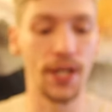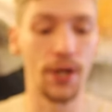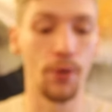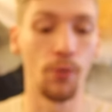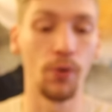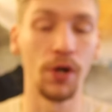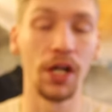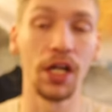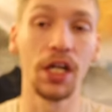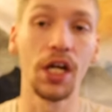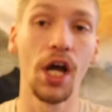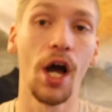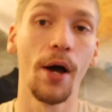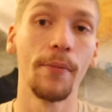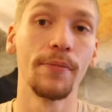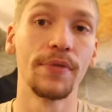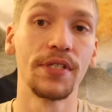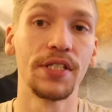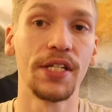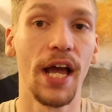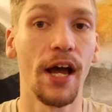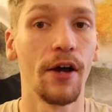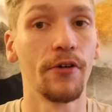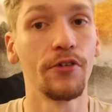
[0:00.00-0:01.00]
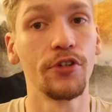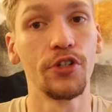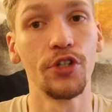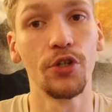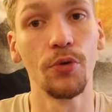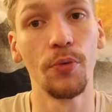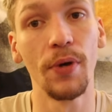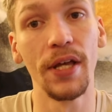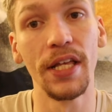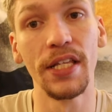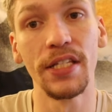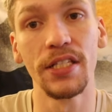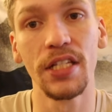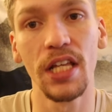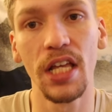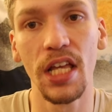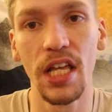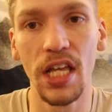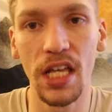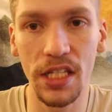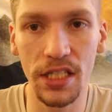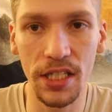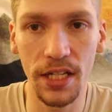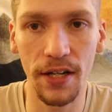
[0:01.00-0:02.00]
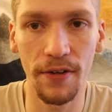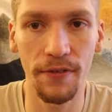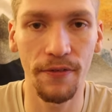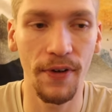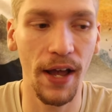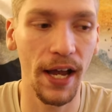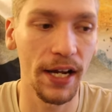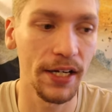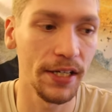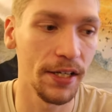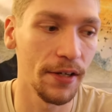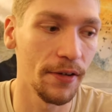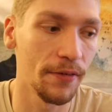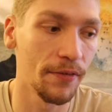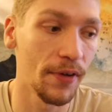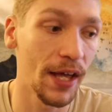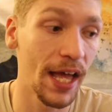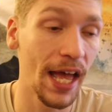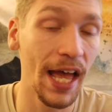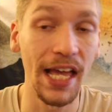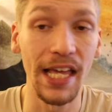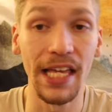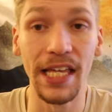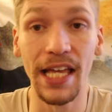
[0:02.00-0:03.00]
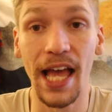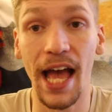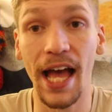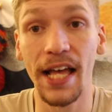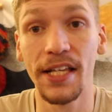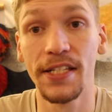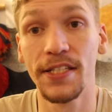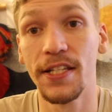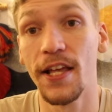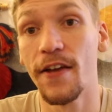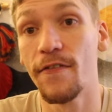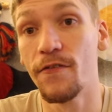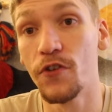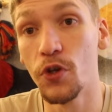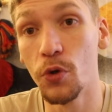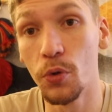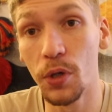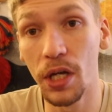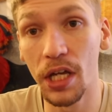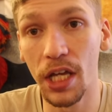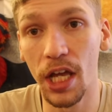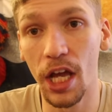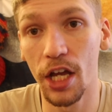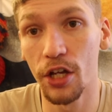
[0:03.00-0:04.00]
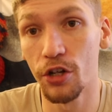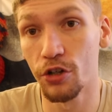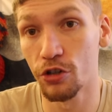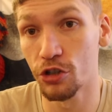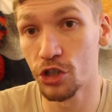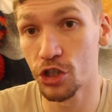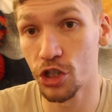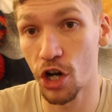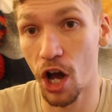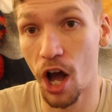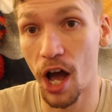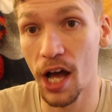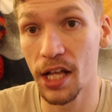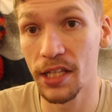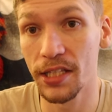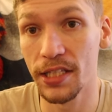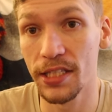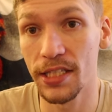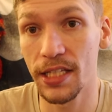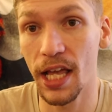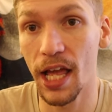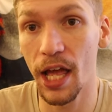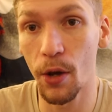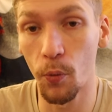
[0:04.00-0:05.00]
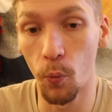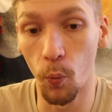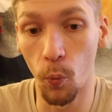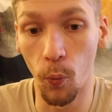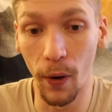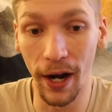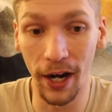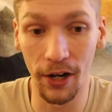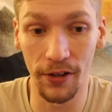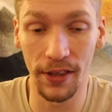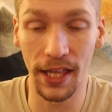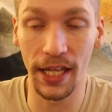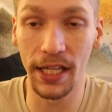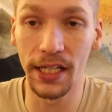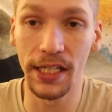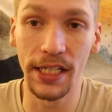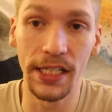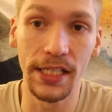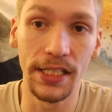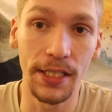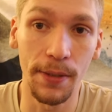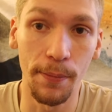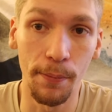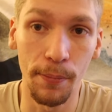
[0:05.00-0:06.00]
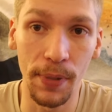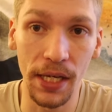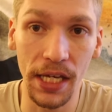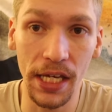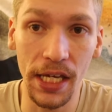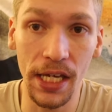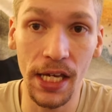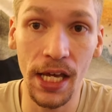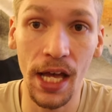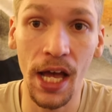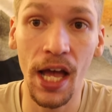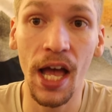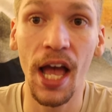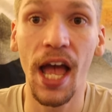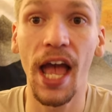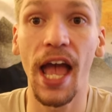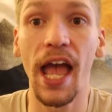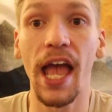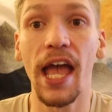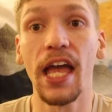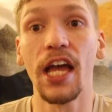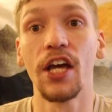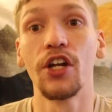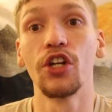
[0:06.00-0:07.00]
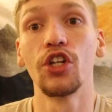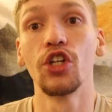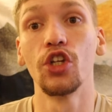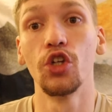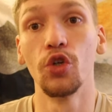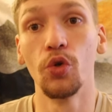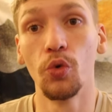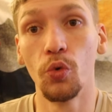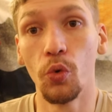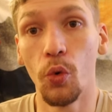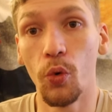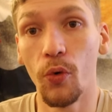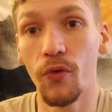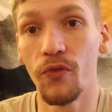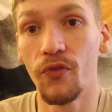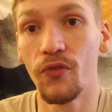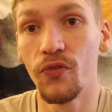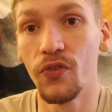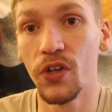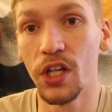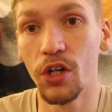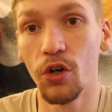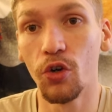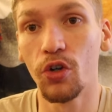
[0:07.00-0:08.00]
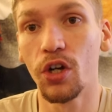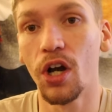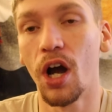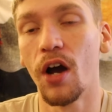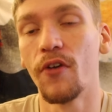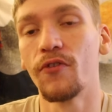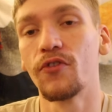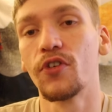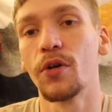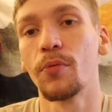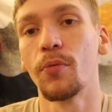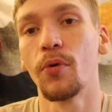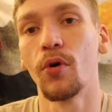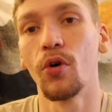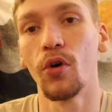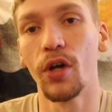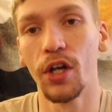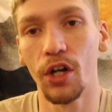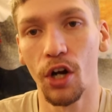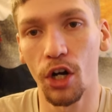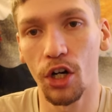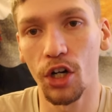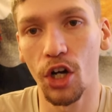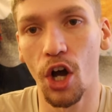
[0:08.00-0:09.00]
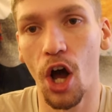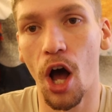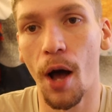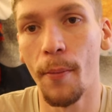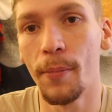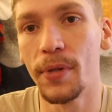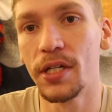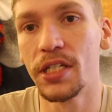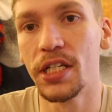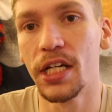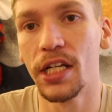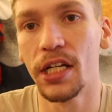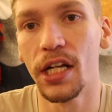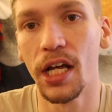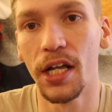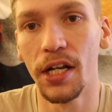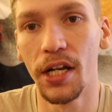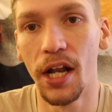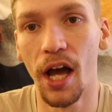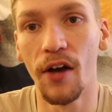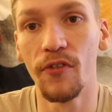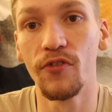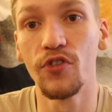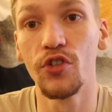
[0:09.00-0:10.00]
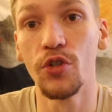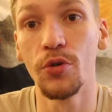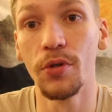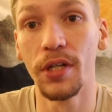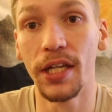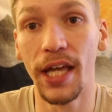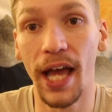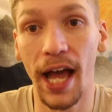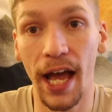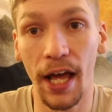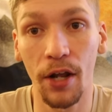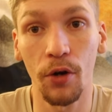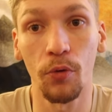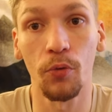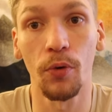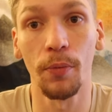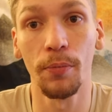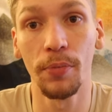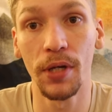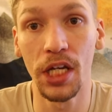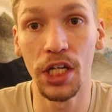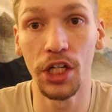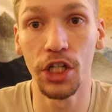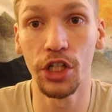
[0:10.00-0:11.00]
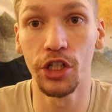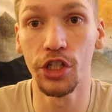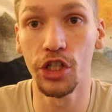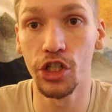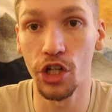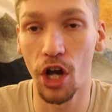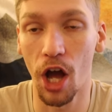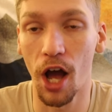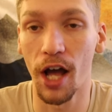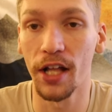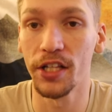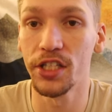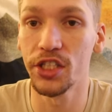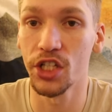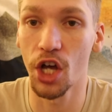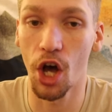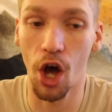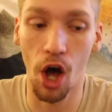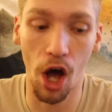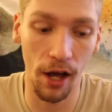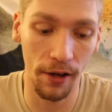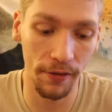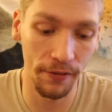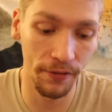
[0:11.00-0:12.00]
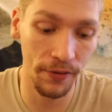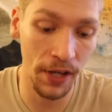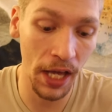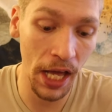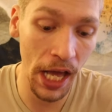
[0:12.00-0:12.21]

And what it comes down to is it effective? Yes, if you can get your shots where they need to be and you feel comfortable and are competent enough to get repeated shots off.